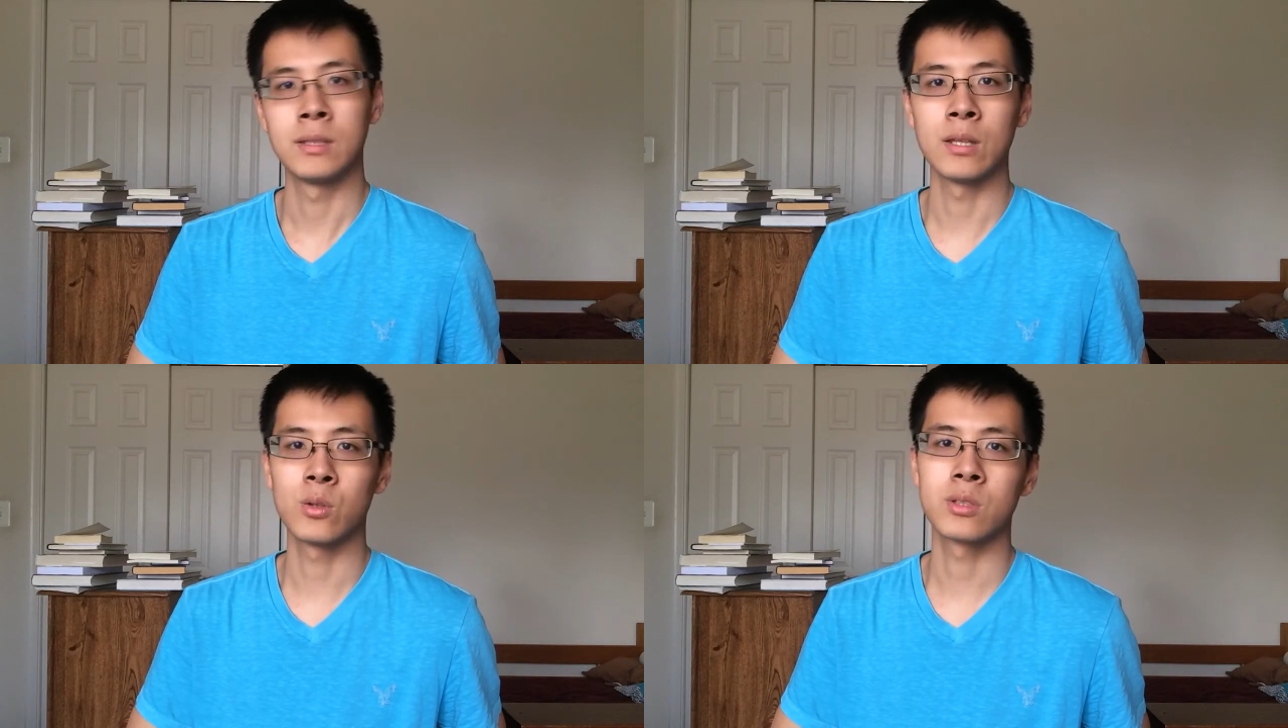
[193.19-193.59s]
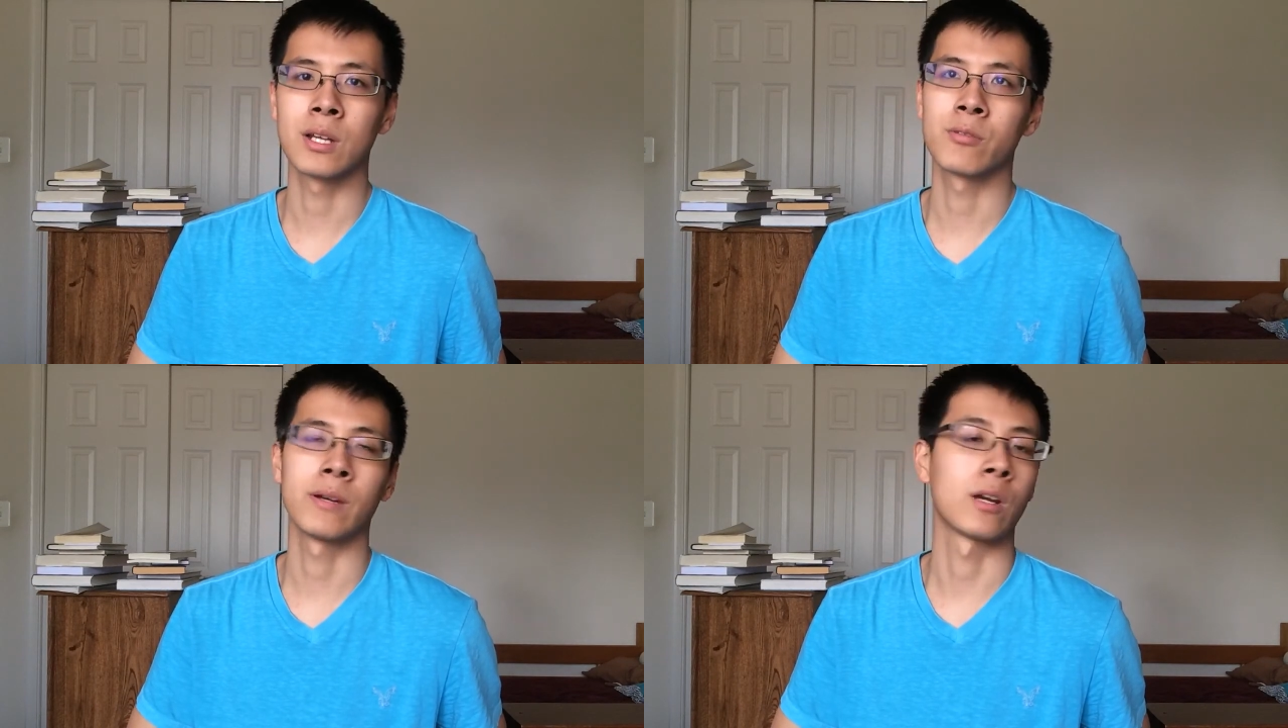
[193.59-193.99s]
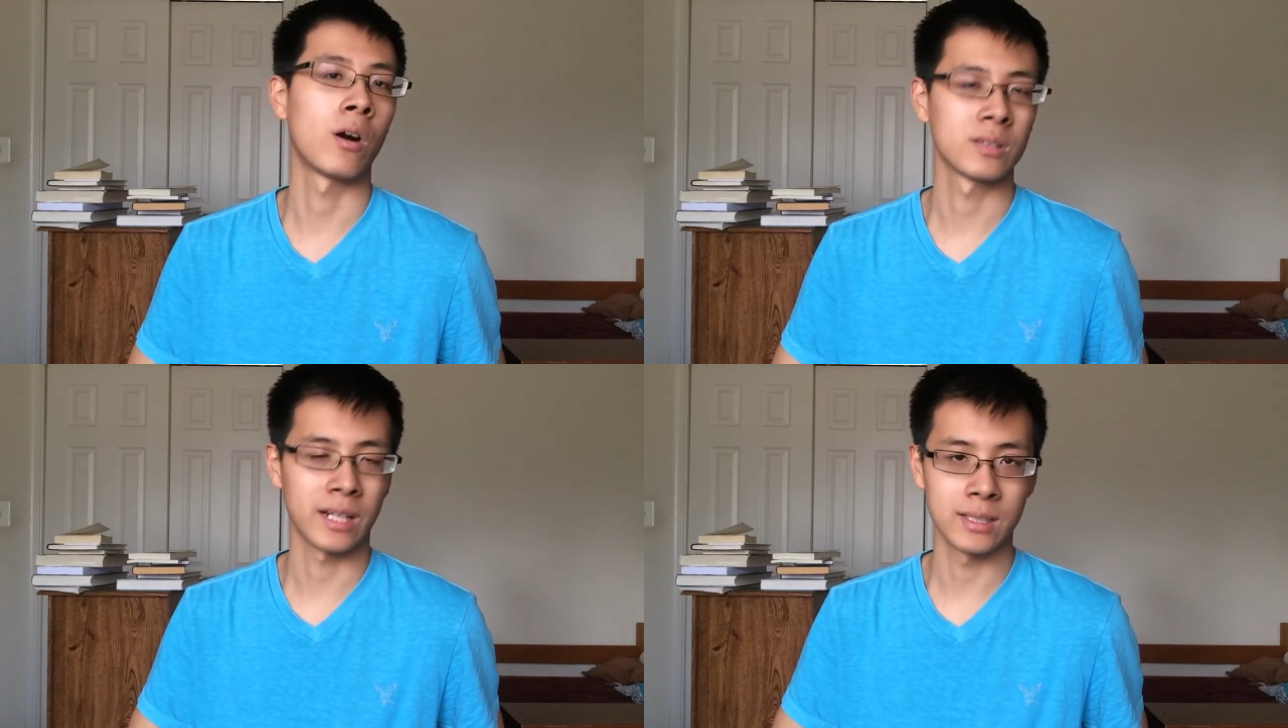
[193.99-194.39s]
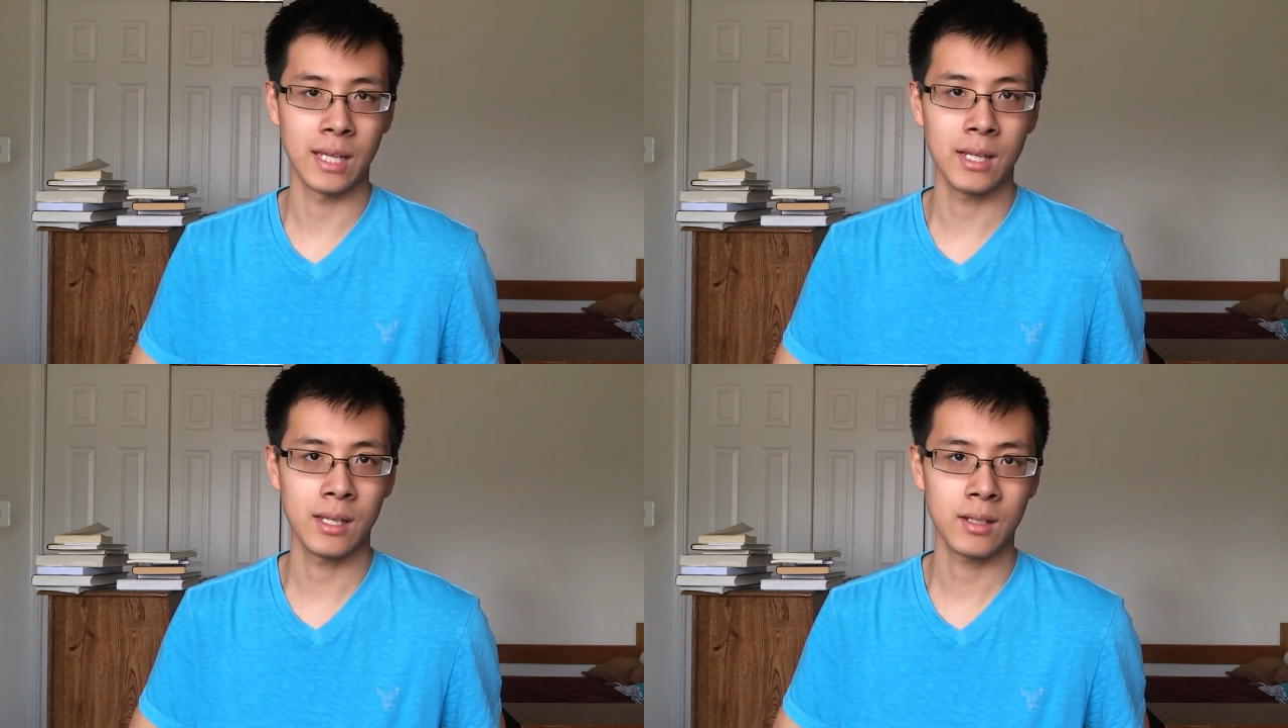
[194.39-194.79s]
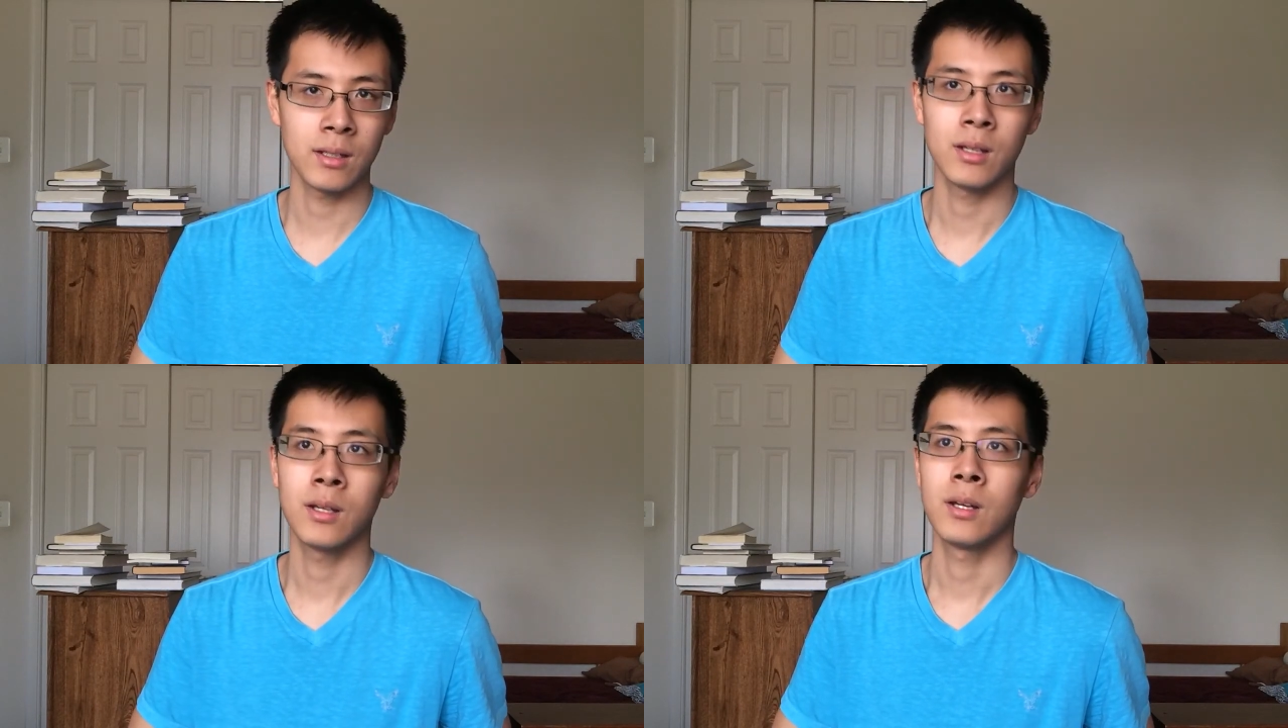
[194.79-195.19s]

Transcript: Then there's stuff like online dating,